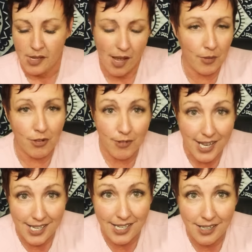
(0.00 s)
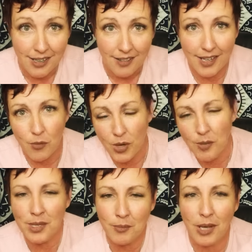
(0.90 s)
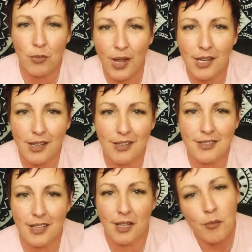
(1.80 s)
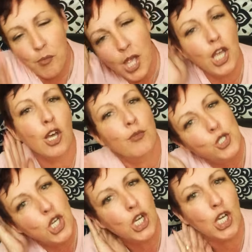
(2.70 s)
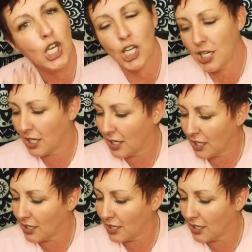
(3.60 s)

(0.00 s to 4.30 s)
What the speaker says: I'm not ready. Like, what I mean by ready is like makeup done